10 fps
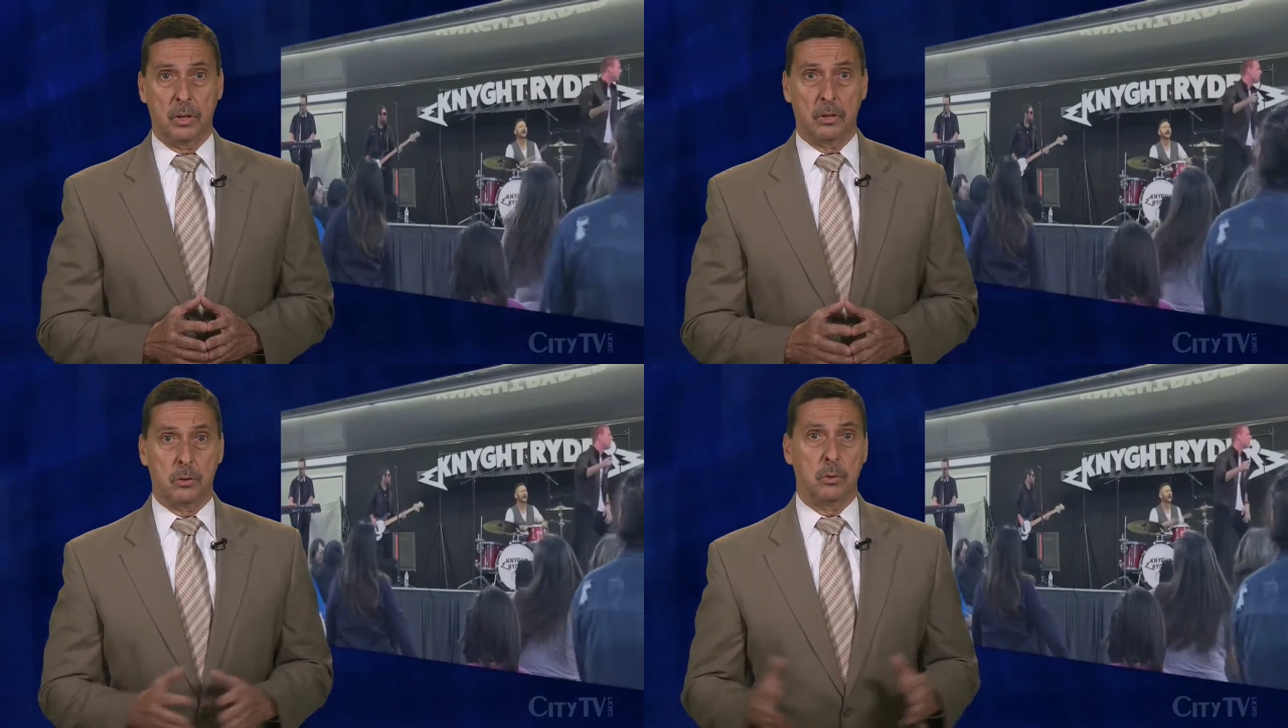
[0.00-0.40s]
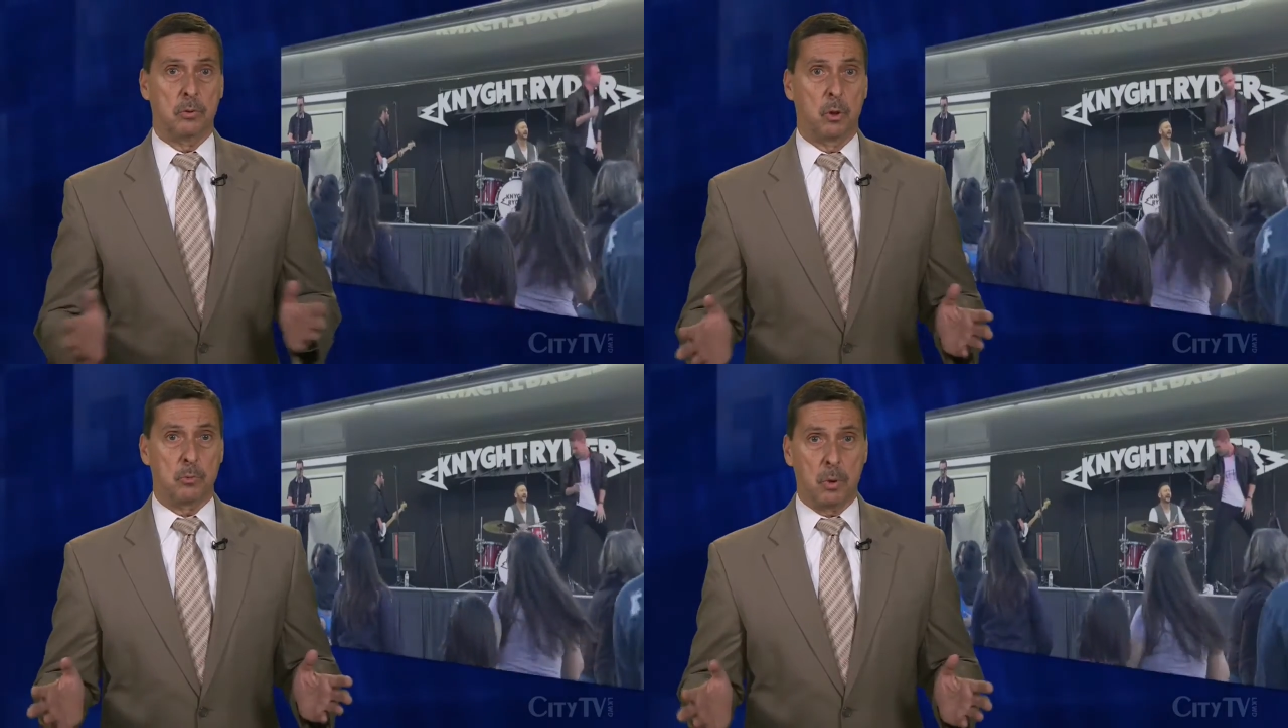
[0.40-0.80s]
2 of the
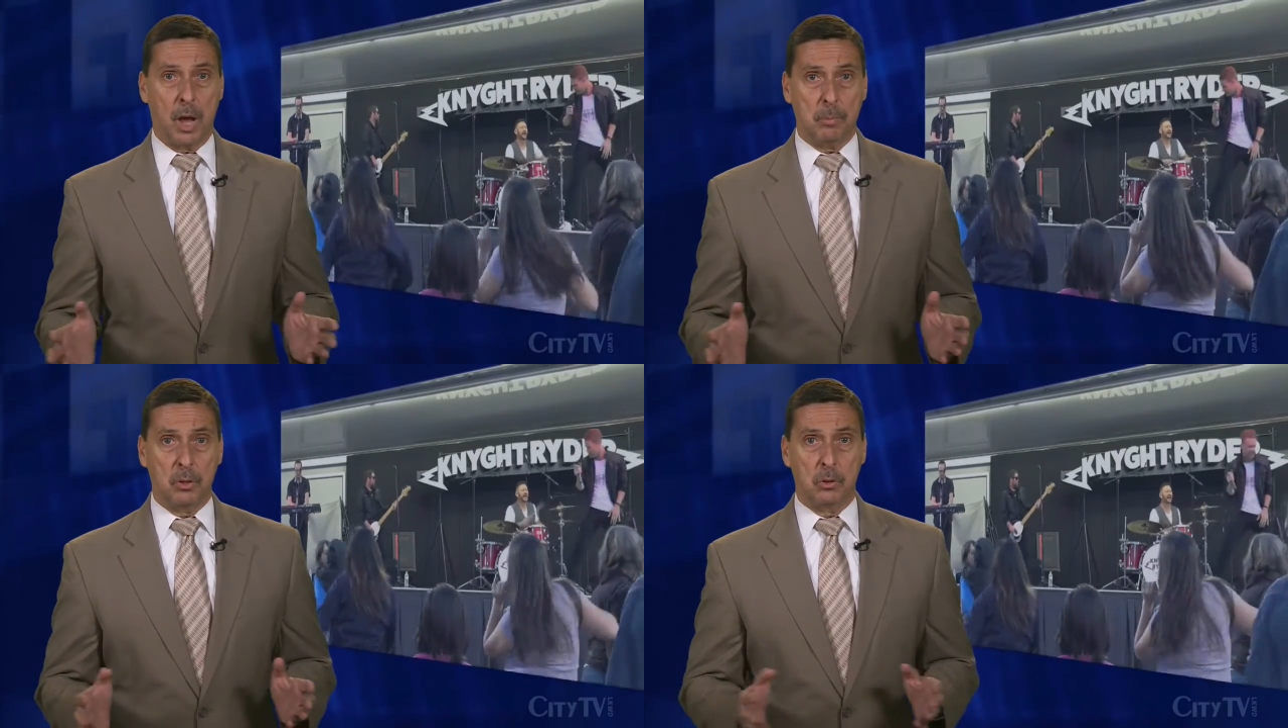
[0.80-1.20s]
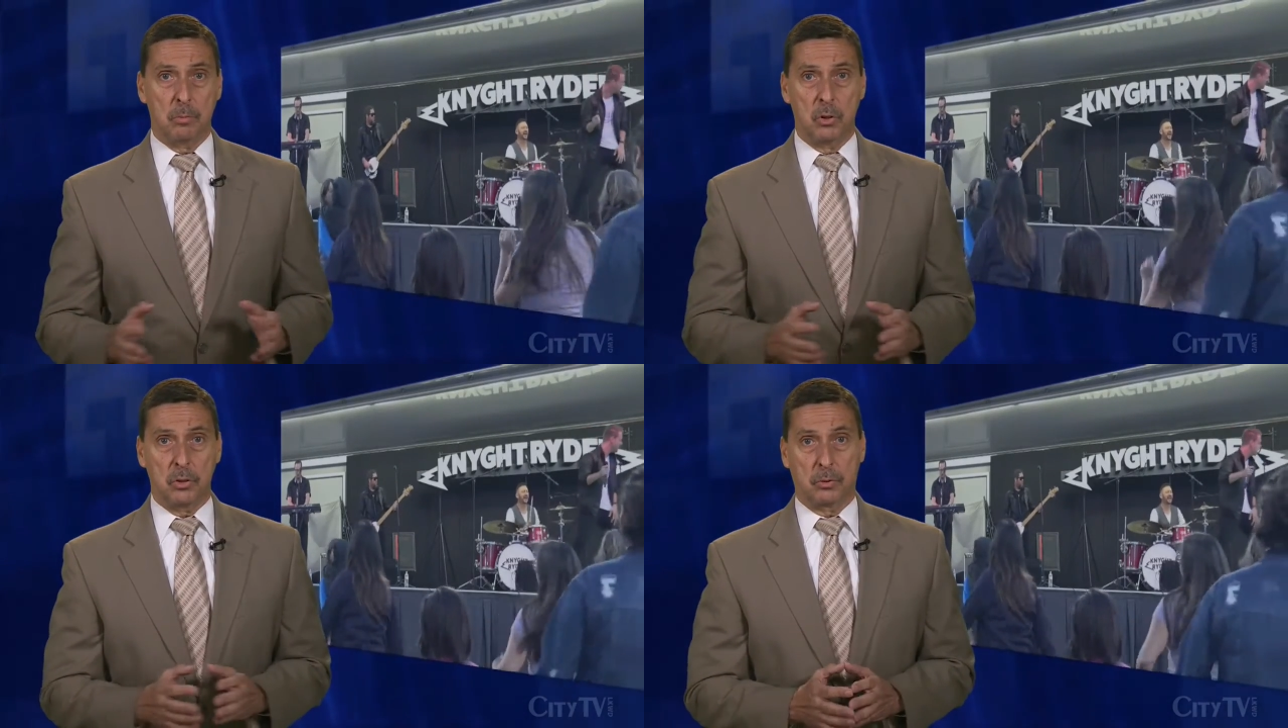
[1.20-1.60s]
most popular
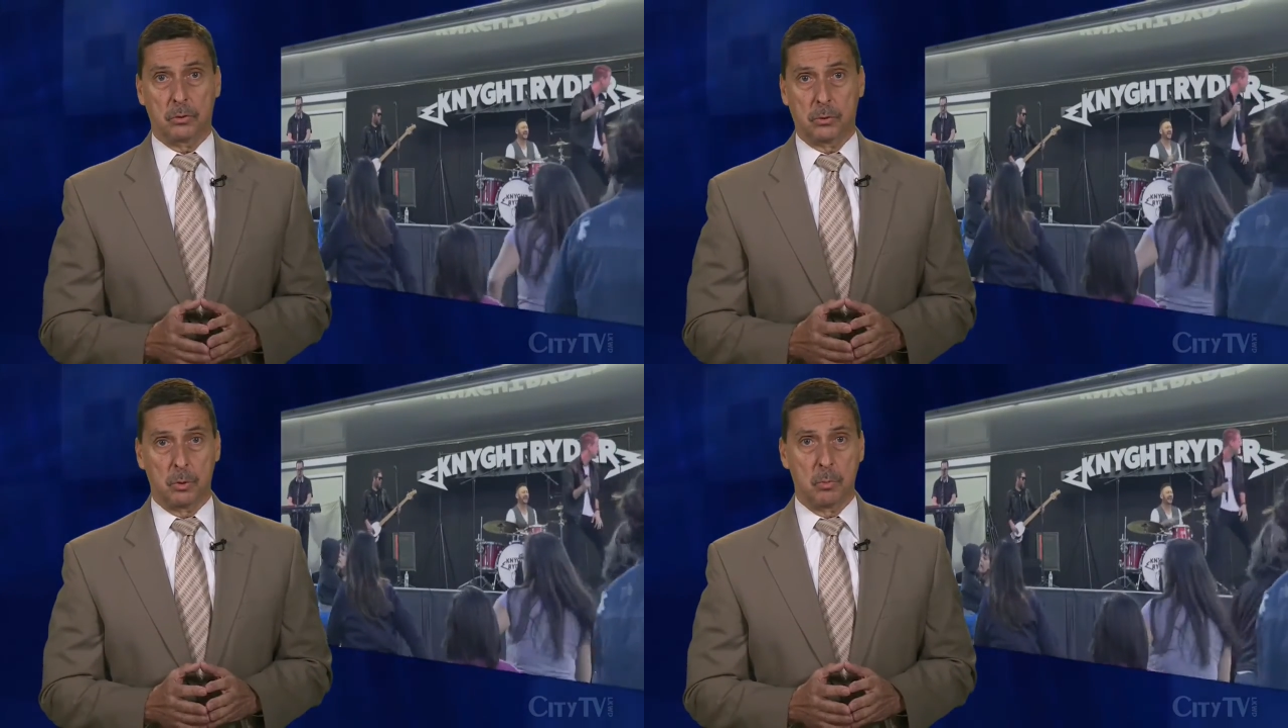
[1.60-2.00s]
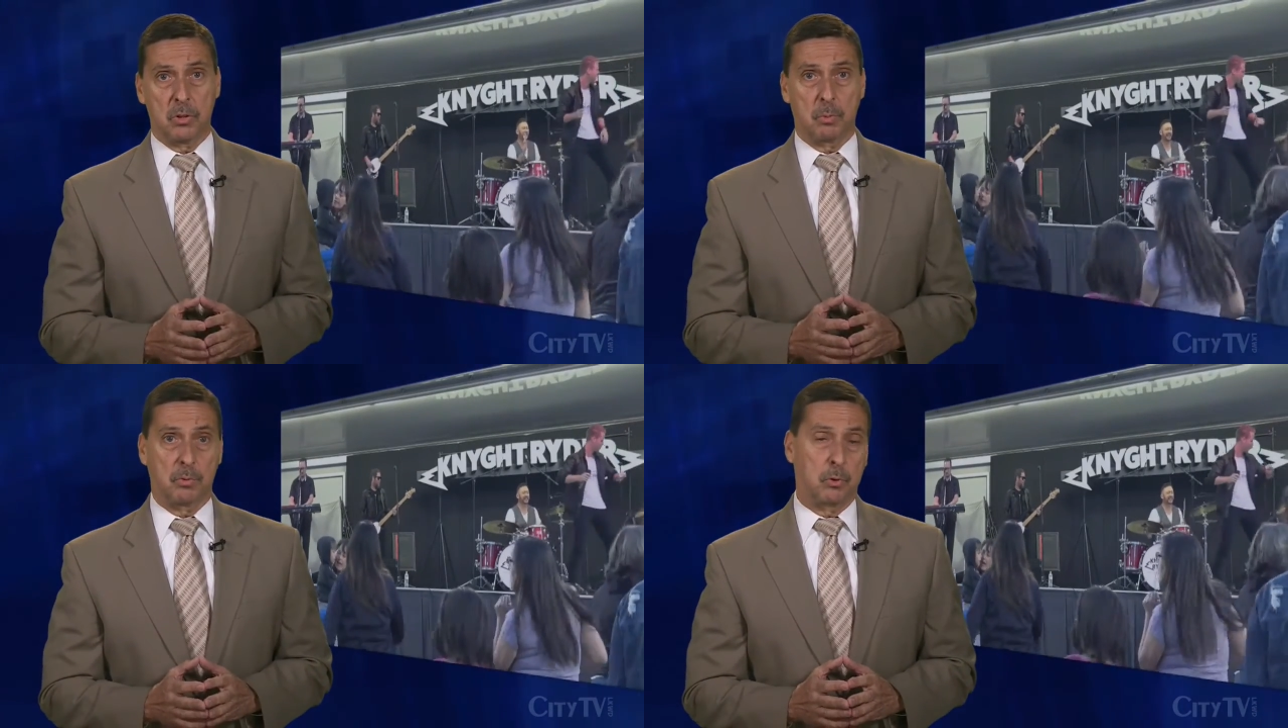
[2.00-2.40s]
musical groups that
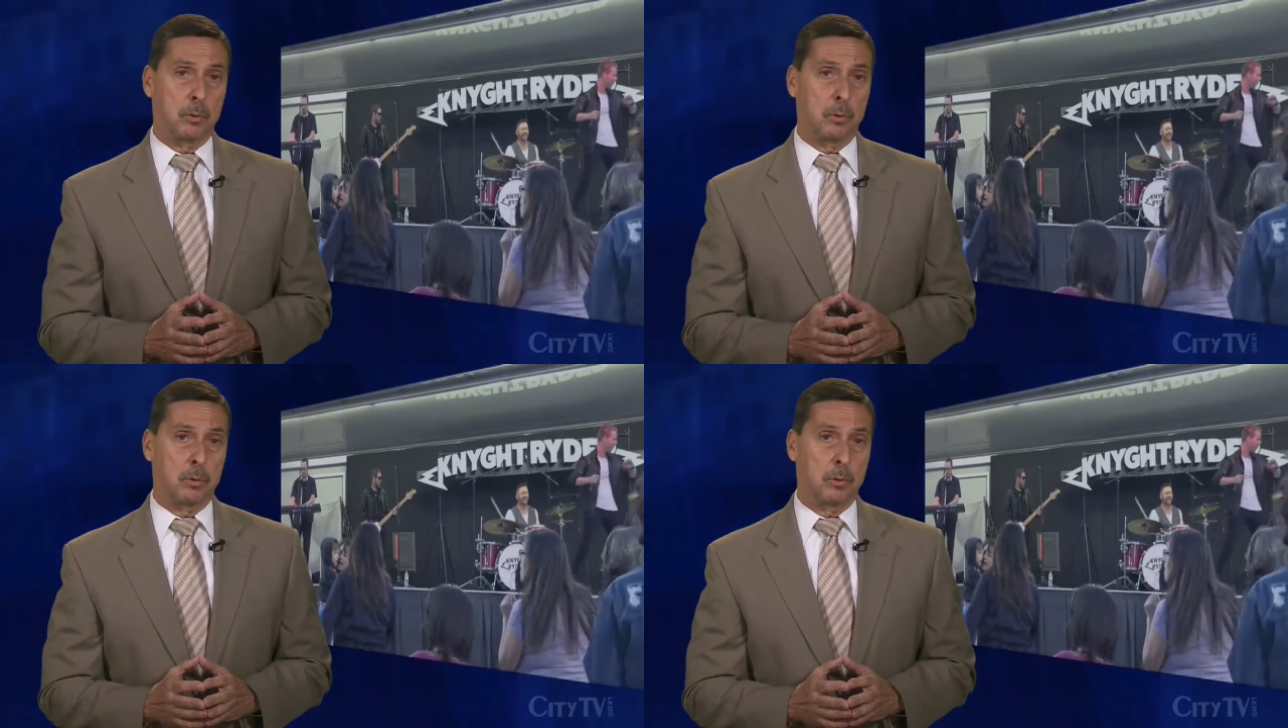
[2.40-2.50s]
perform